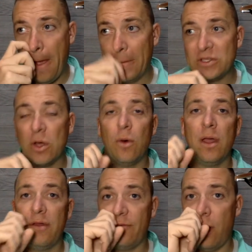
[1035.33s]
So
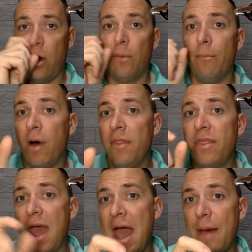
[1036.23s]
if a
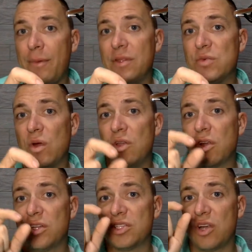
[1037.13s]
month happens where
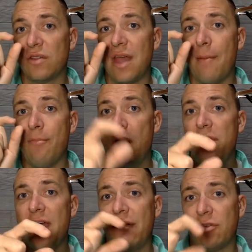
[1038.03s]
you're gonna start that
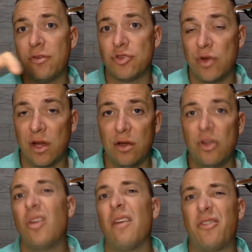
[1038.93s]
month after the trigger,
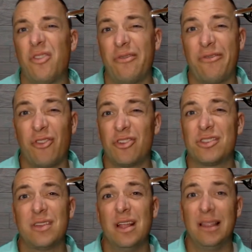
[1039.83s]
you know, after your
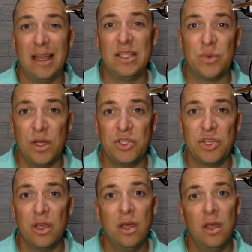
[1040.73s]
first light
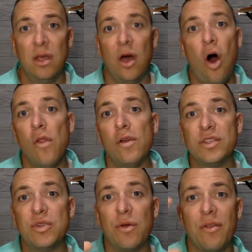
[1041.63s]
switch, all those
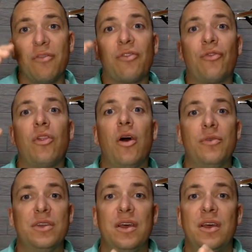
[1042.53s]
do are those float.